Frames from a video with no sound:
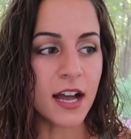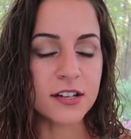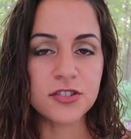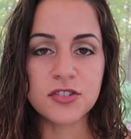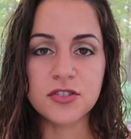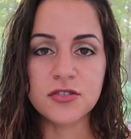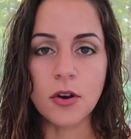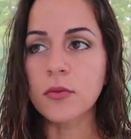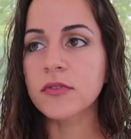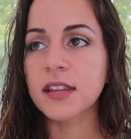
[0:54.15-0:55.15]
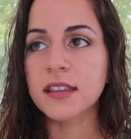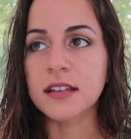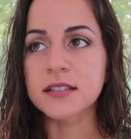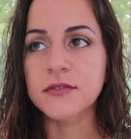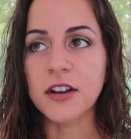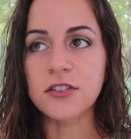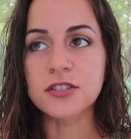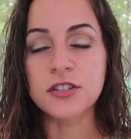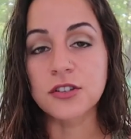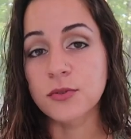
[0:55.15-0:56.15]
I just don't think that it's fair
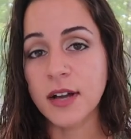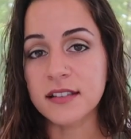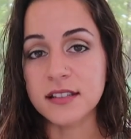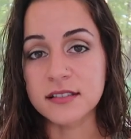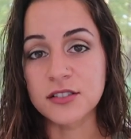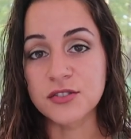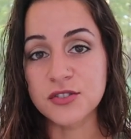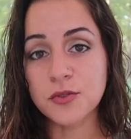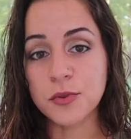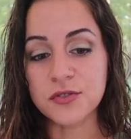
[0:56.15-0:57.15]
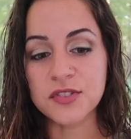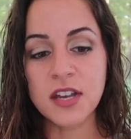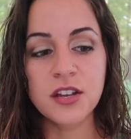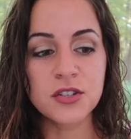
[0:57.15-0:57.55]
to you guys as consumers